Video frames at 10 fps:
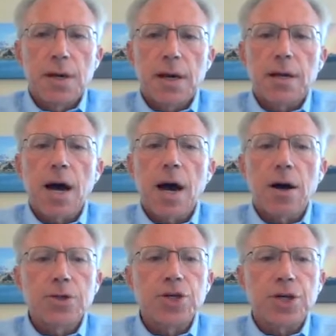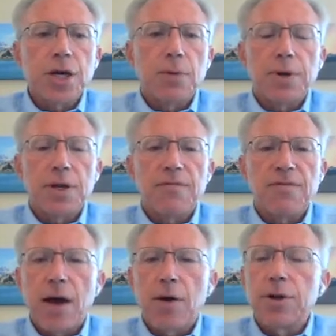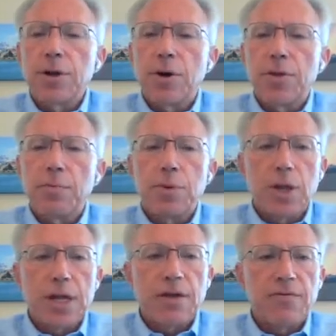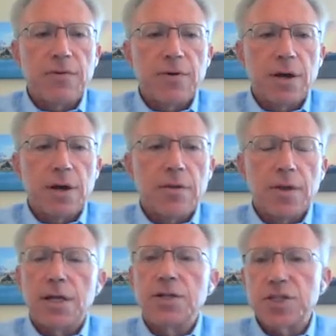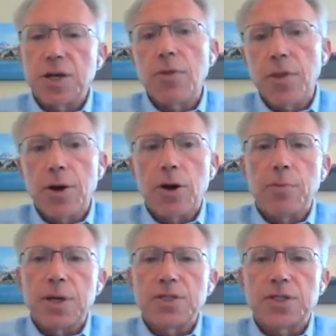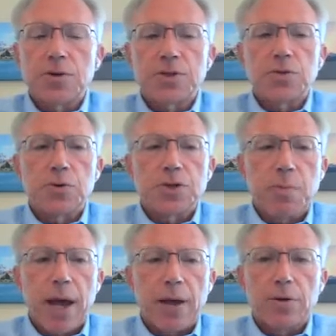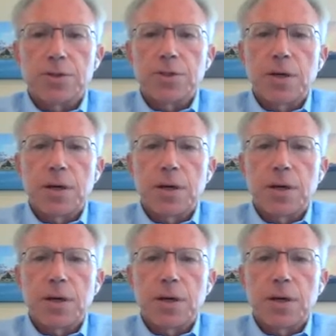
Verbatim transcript: an oncology company founded on the belief that in cell therapy, cell source matters.